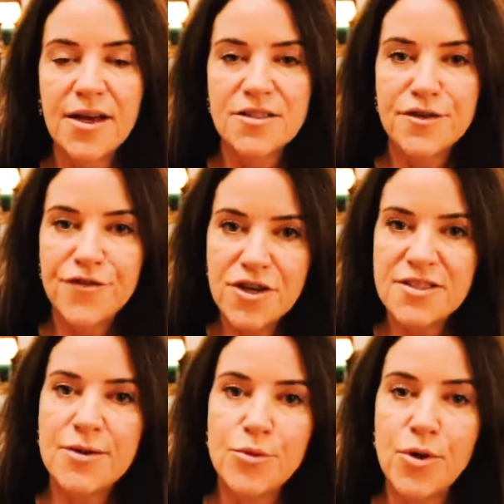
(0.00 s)
So
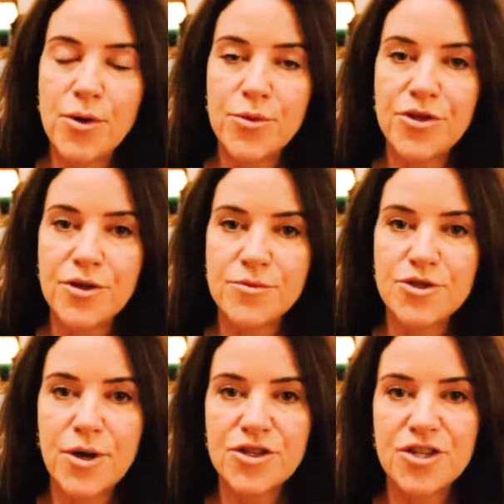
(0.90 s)
firstly, we work with them
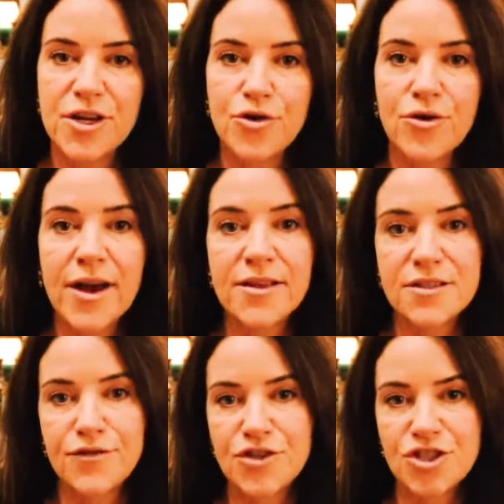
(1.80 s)
to actually create
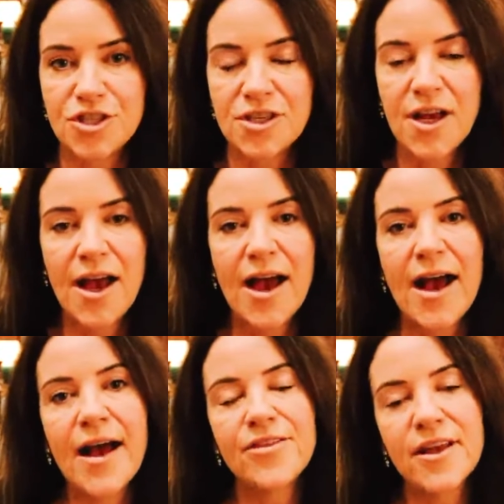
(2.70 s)
this vision,
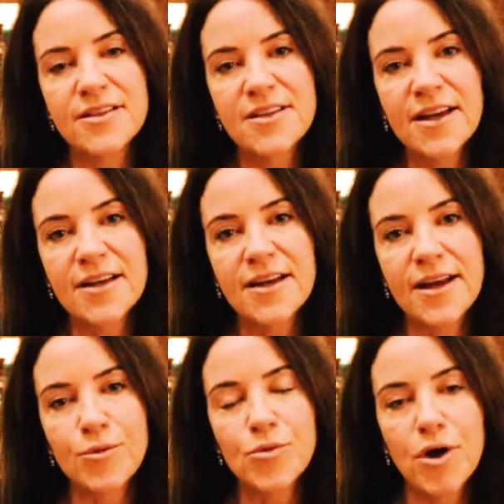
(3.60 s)
and then
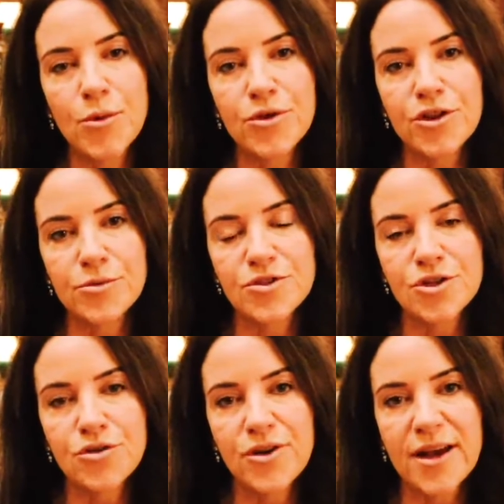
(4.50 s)
secondly, we work with them
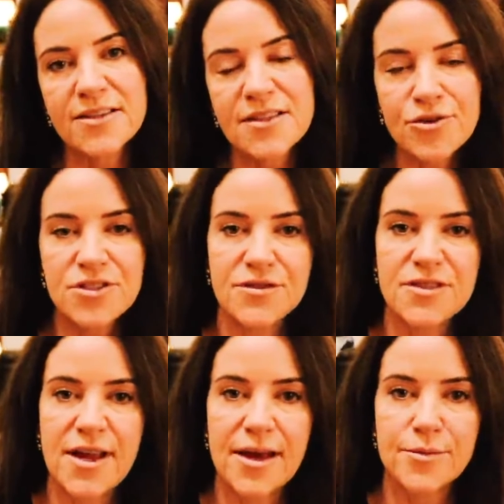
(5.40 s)
to create a series of
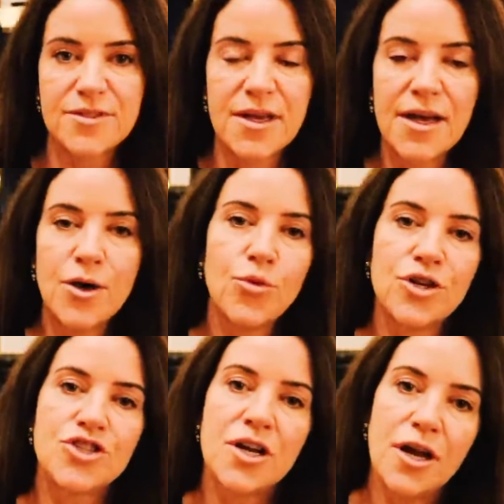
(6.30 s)
steps
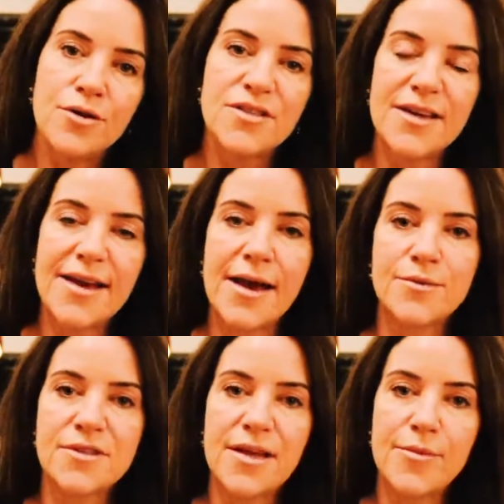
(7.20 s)
which close any
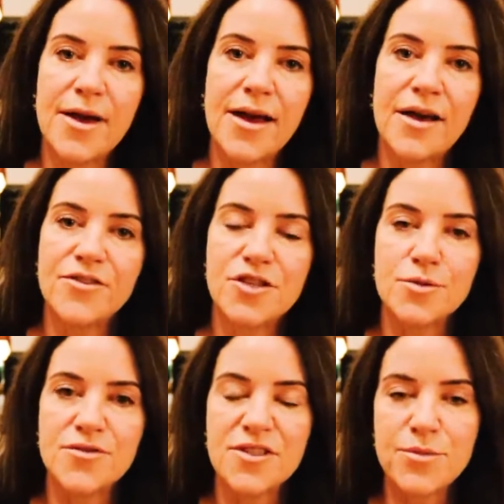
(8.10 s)
gaps that they may have in
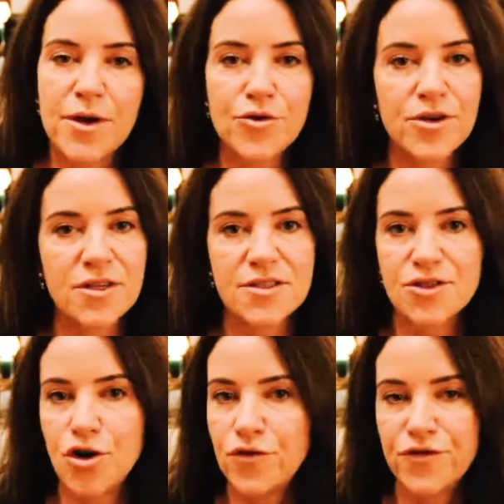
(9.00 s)
terms of experience,
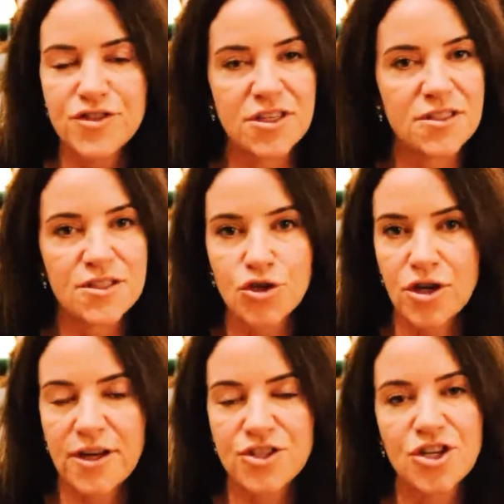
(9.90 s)
confidence,
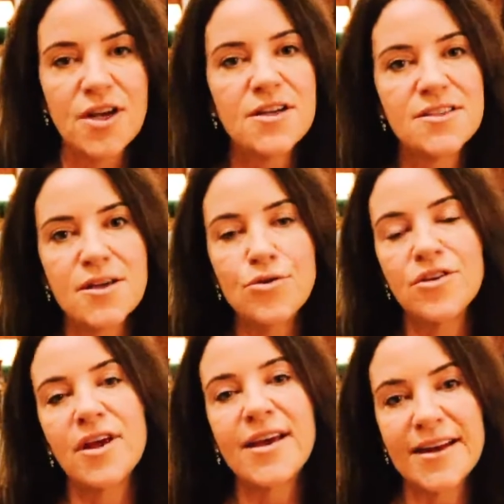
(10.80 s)
knowledge, so
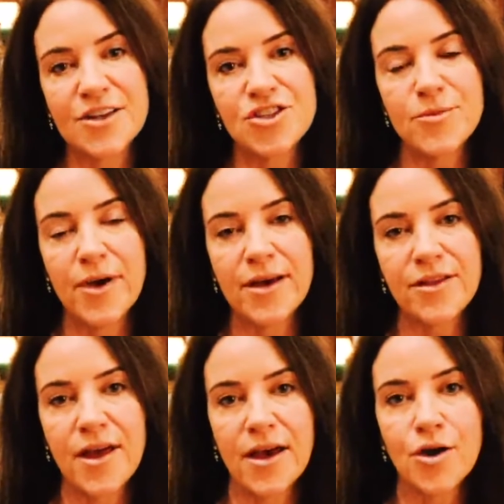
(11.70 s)
that they can actually
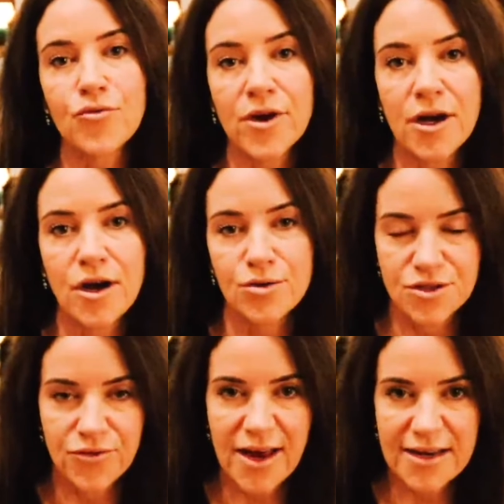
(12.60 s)
make their career goals
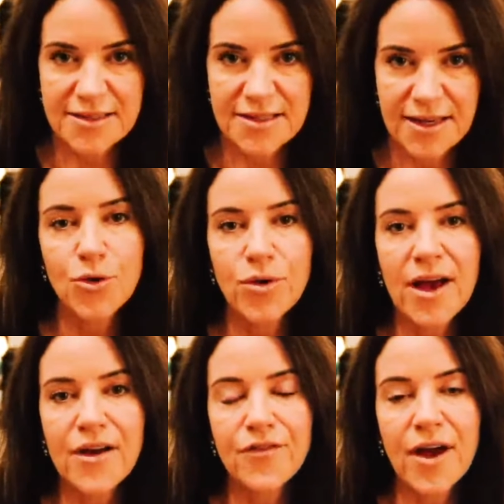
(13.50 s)
a reality. We
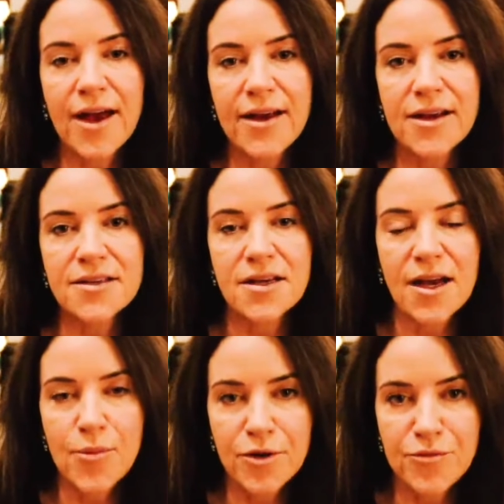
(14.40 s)
have a
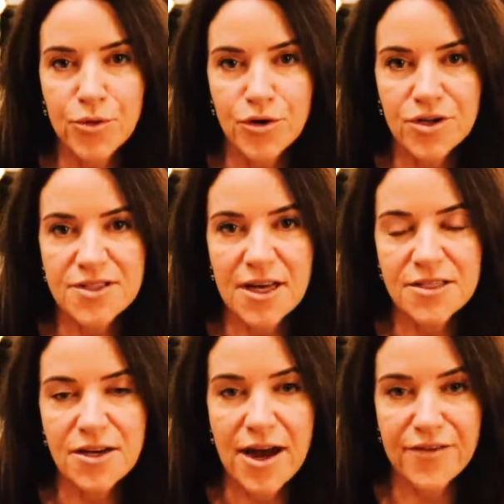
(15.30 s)
couple of books
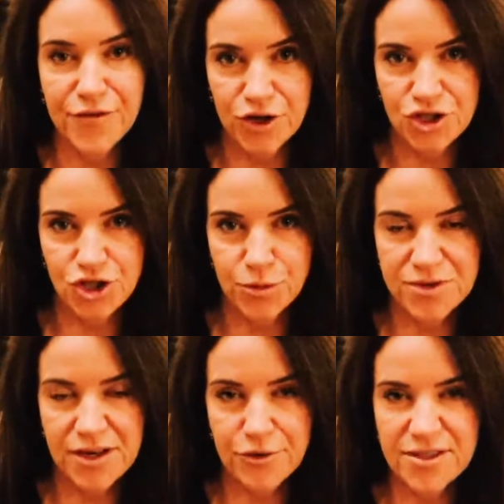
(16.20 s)
under our First Job
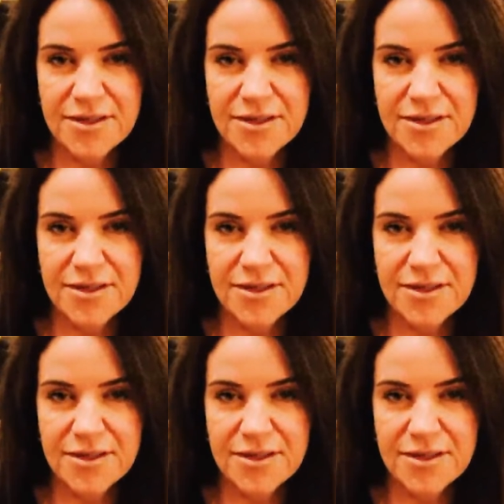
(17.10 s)
series.